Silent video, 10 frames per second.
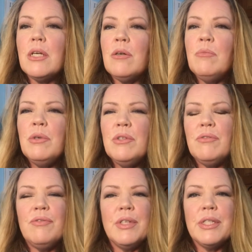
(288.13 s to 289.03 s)

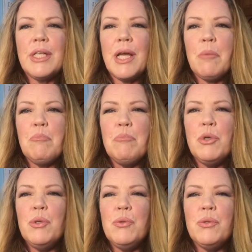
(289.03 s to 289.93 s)
almost feels like a
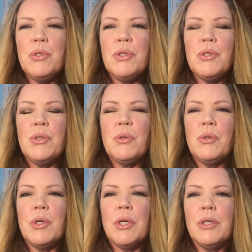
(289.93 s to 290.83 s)
mousse
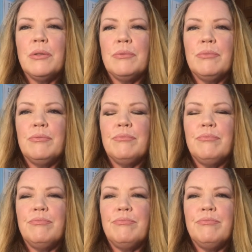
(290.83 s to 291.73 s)
or
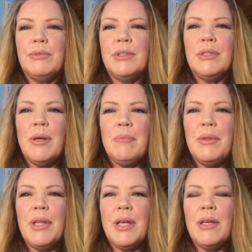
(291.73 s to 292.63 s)

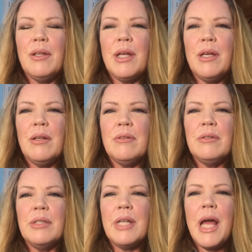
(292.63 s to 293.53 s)
something, like a
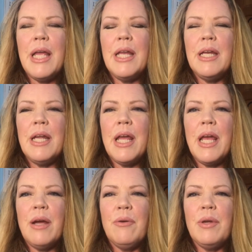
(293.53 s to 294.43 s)
light,
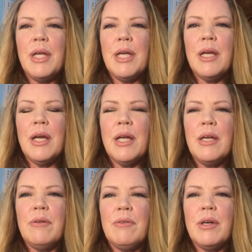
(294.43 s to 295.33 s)
airy kind
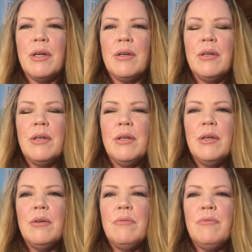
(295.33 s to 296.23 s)
of a
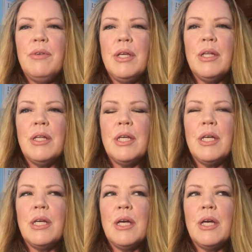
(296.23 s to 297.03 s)
feeling.